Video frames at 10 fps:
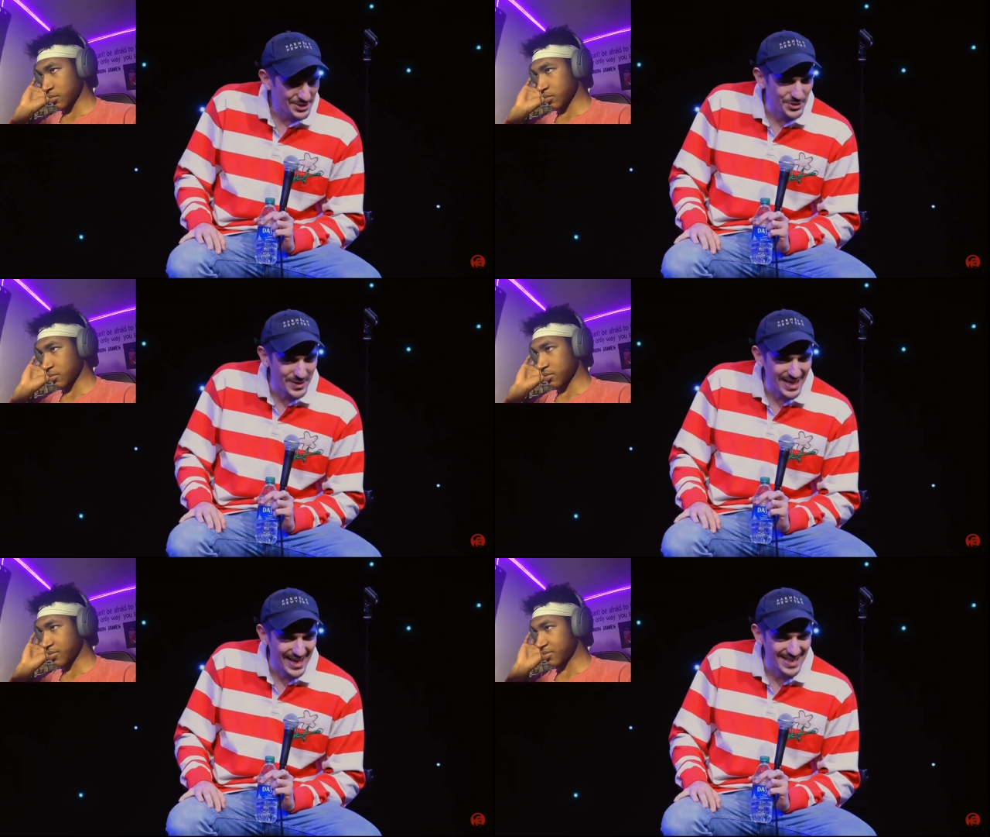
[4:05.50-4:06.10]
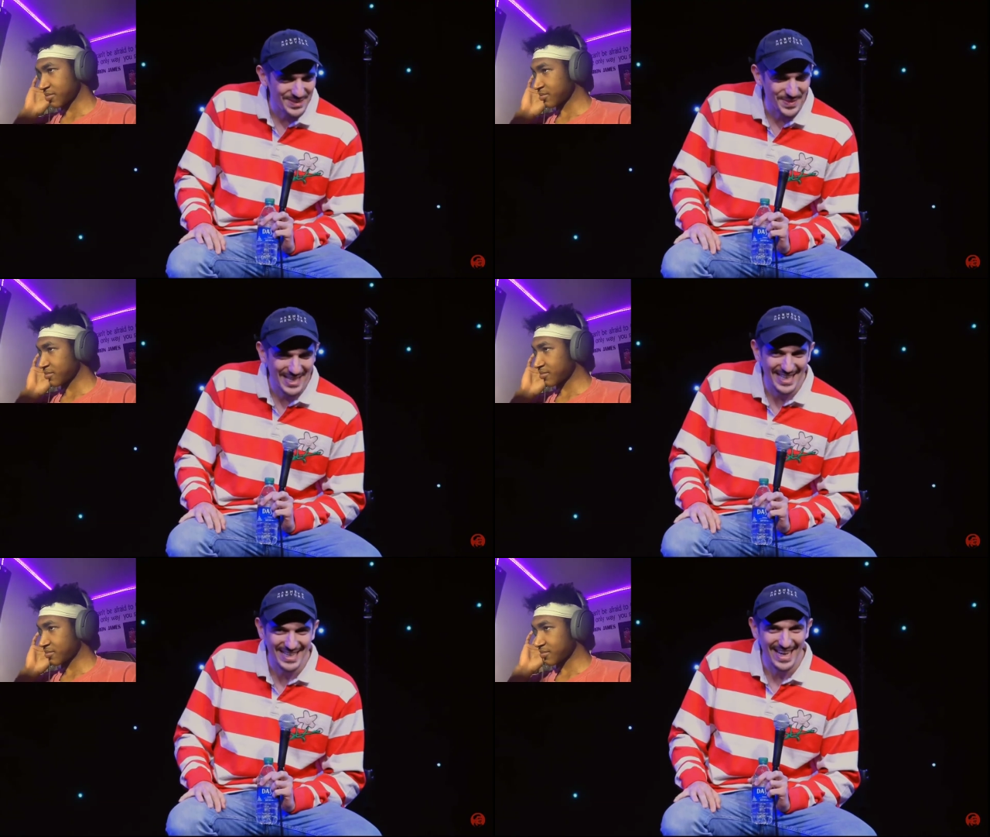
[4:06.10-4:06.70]
Speaker 1: 2 days,
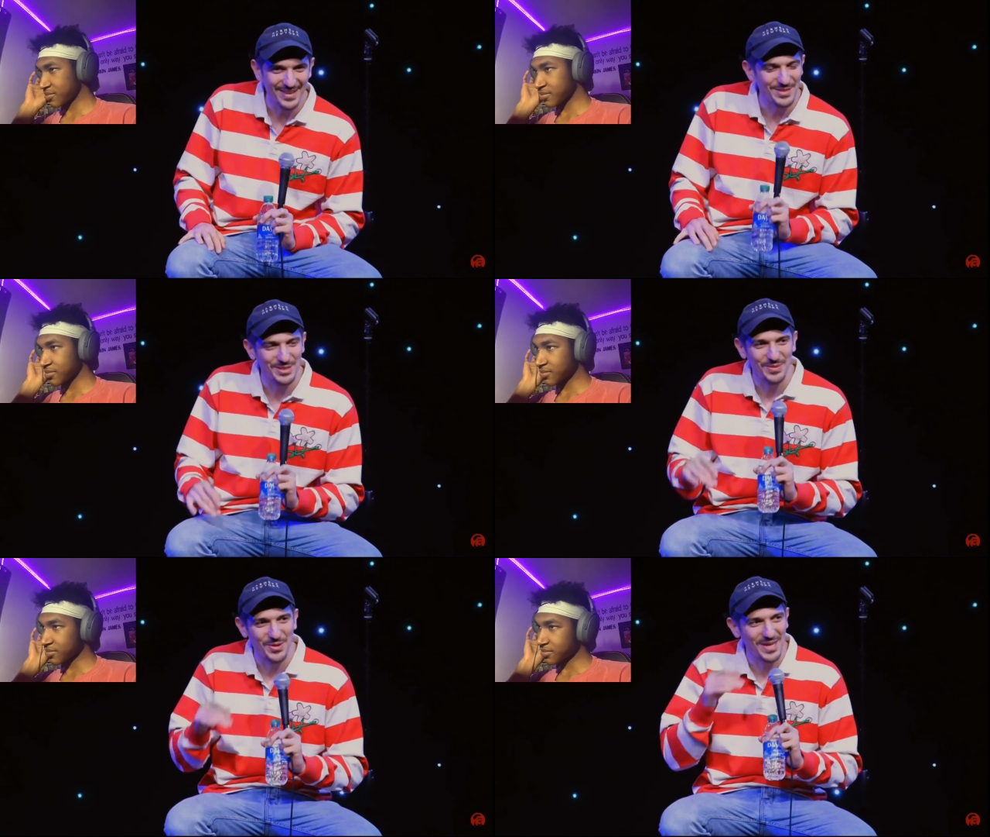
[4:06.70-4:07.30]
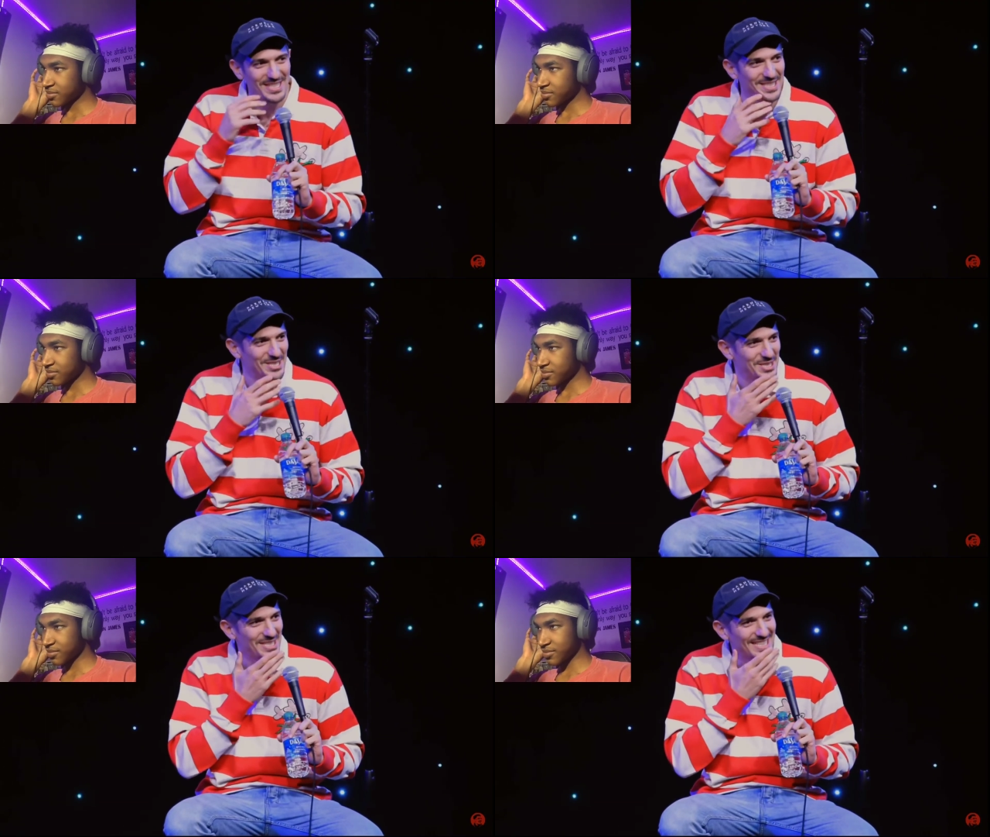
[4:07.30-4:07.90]
man. That was some crazy
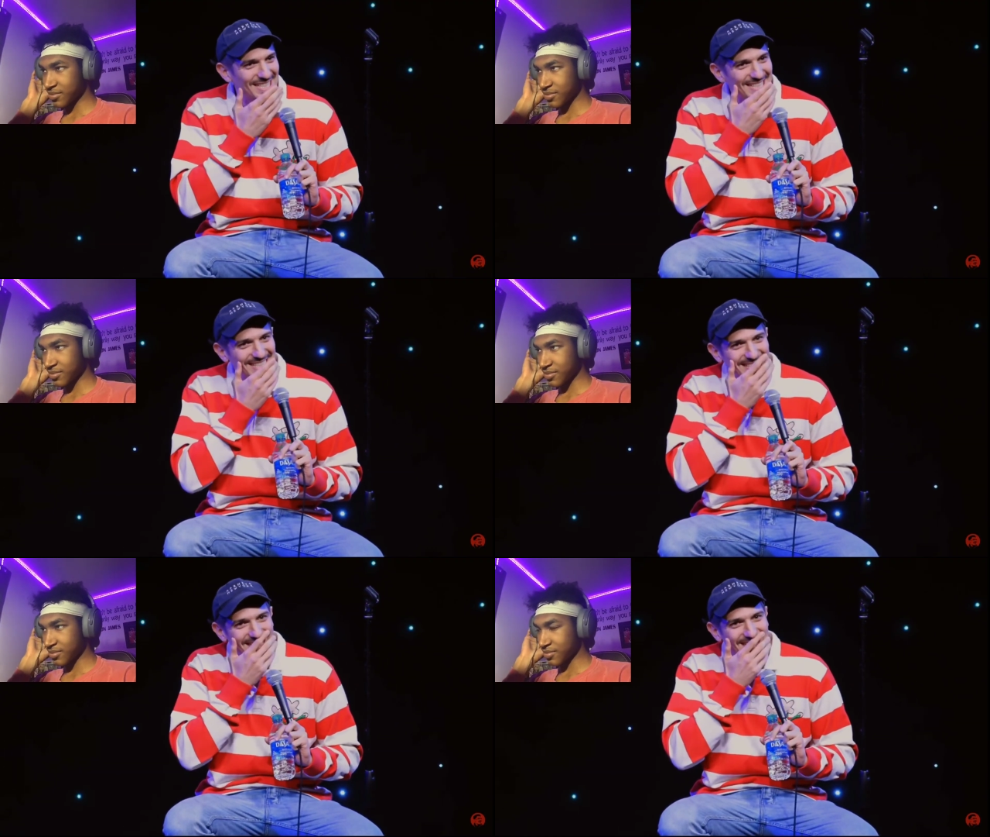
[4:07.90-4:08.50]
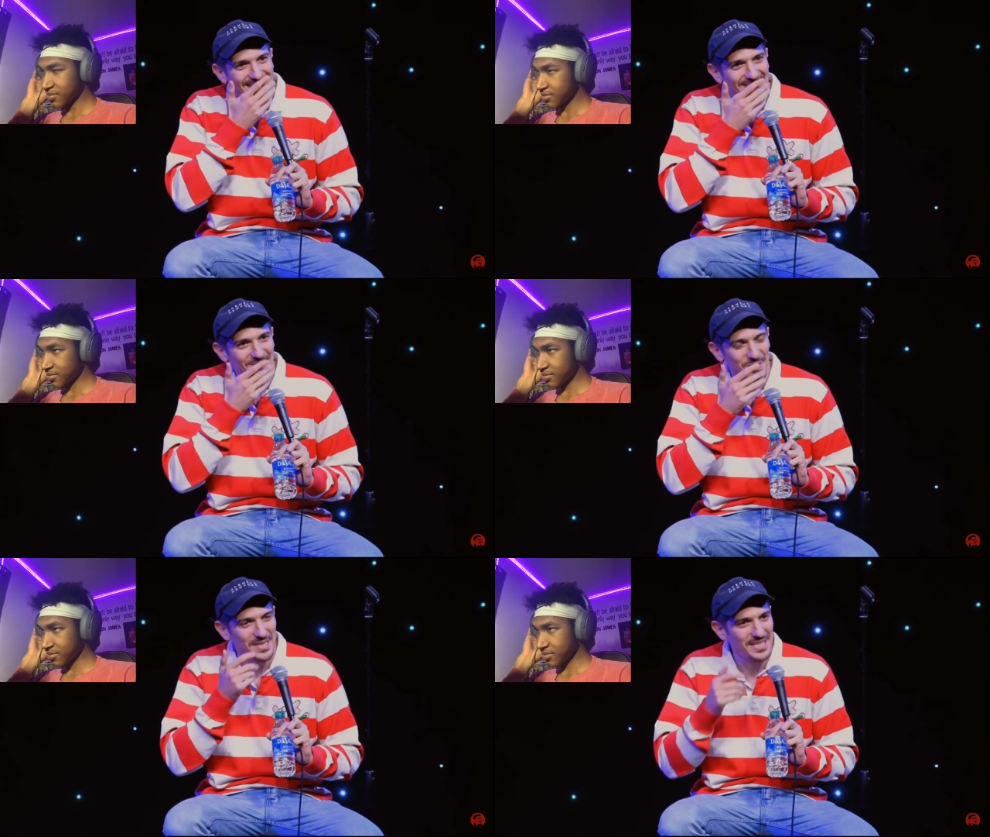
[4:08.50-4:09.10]
shit. Little
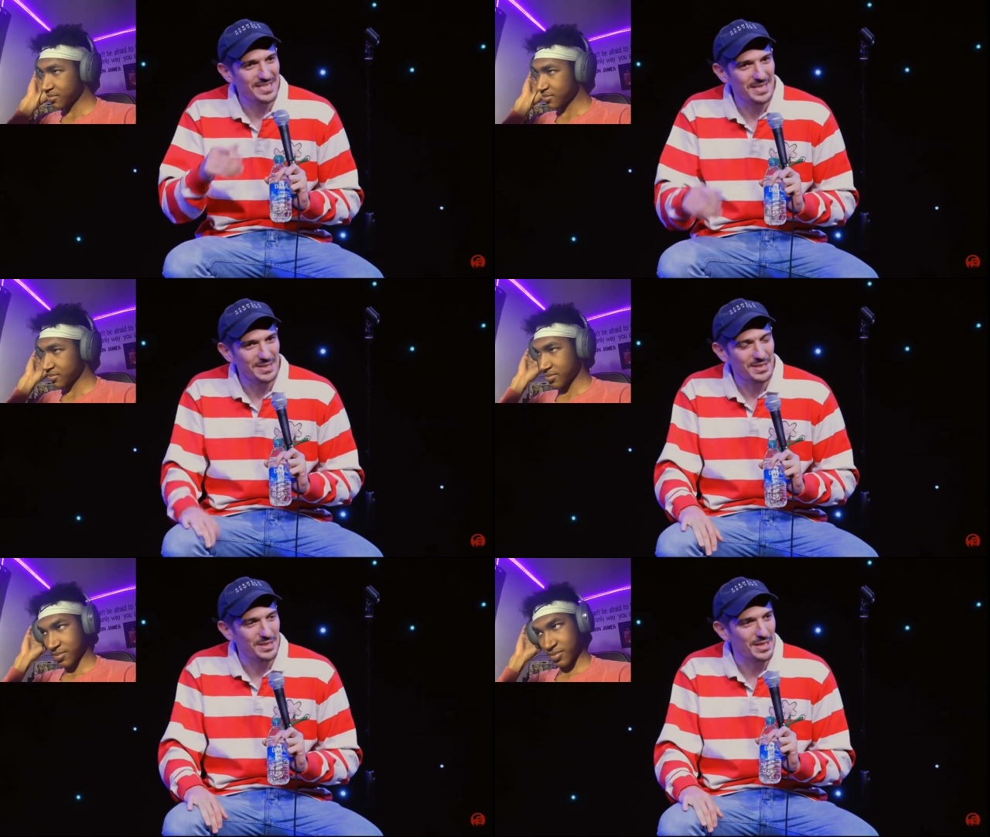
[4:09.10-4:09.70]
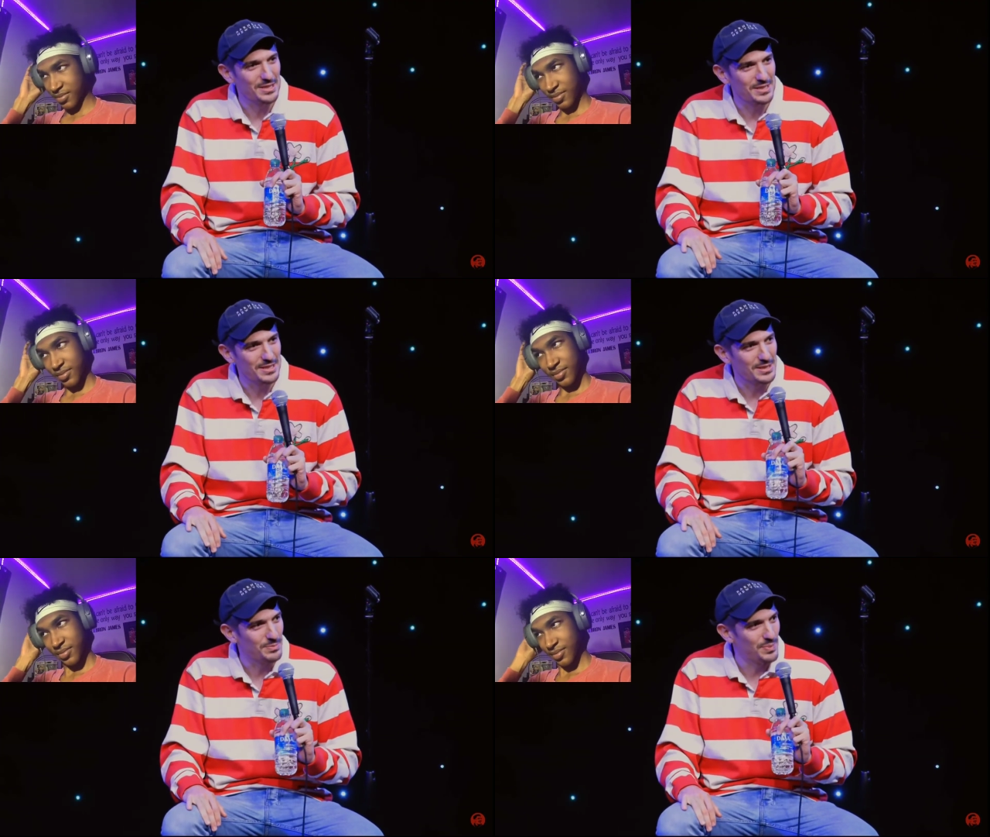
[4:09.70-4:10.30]
kids getting concussions. They
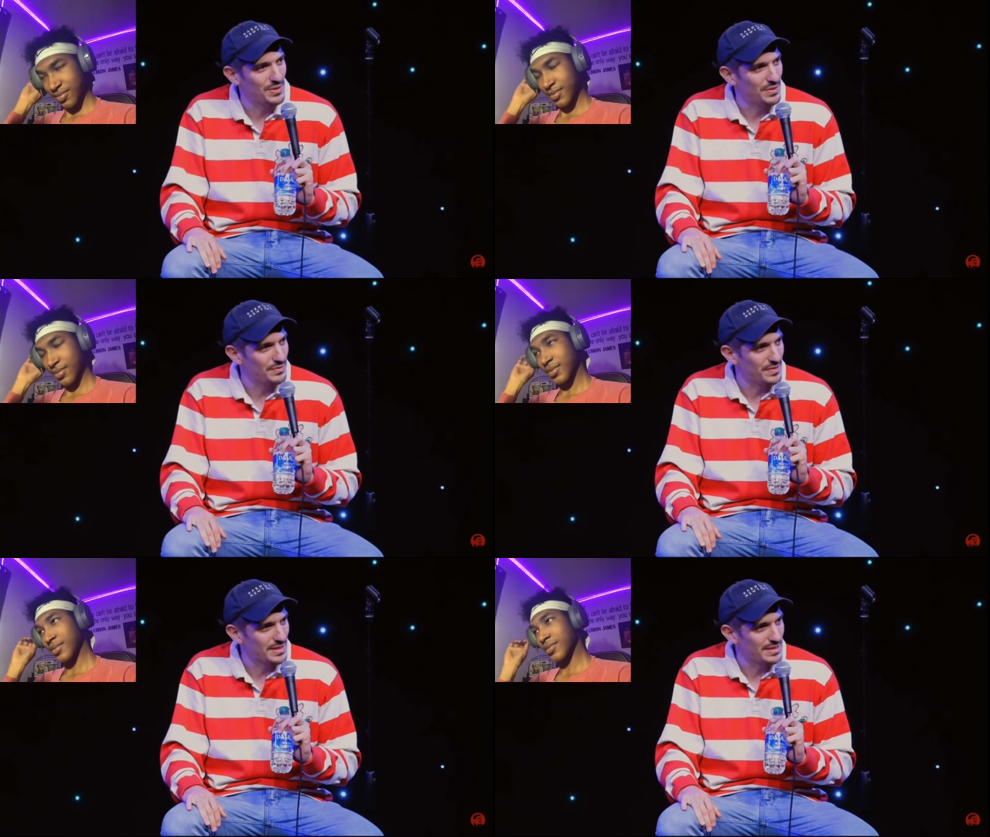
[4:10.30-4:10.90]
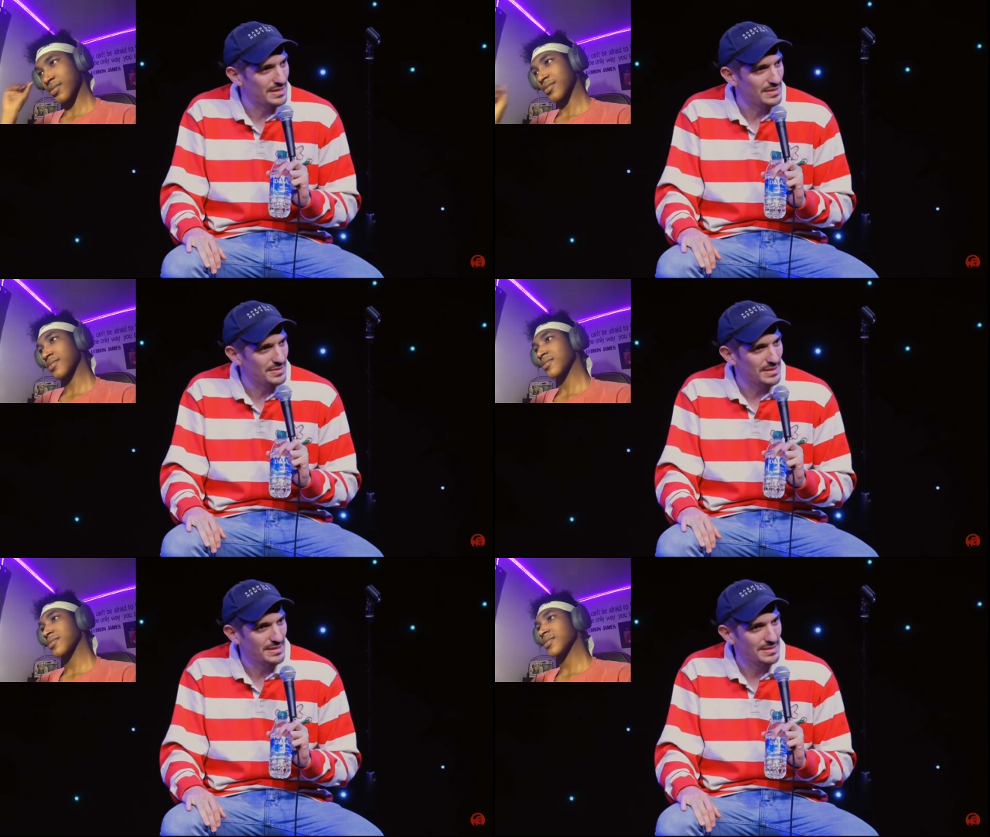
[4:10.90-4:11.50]
just put it on fucking
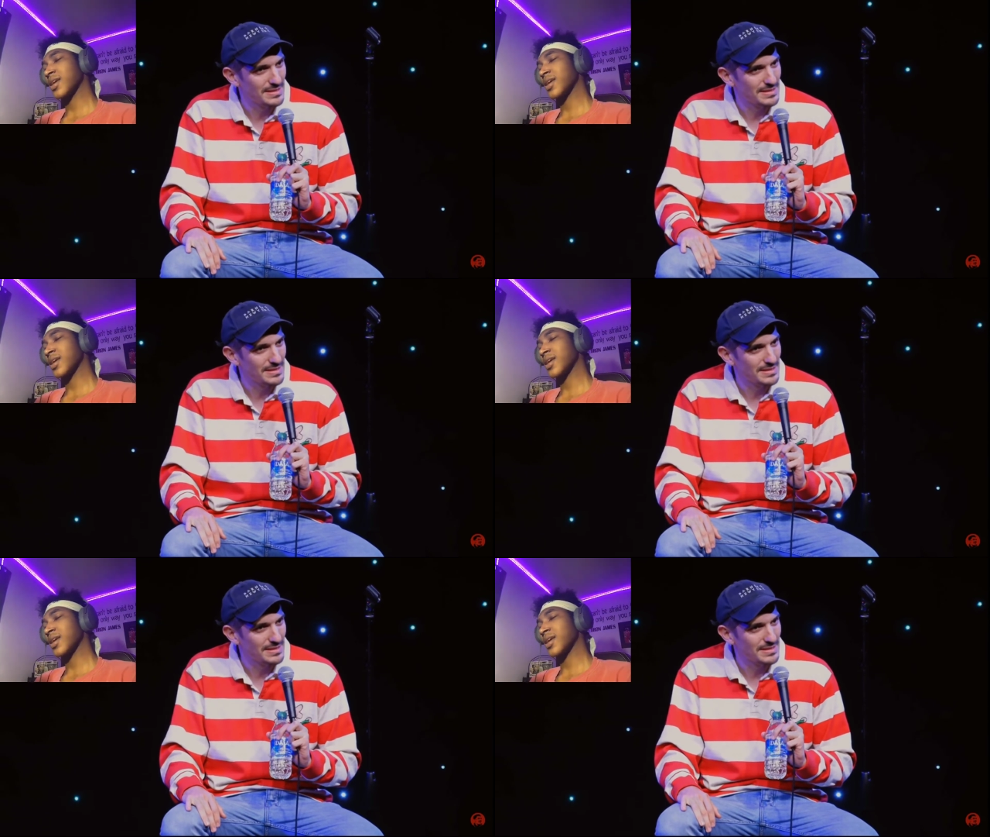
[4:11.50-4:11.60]
TV.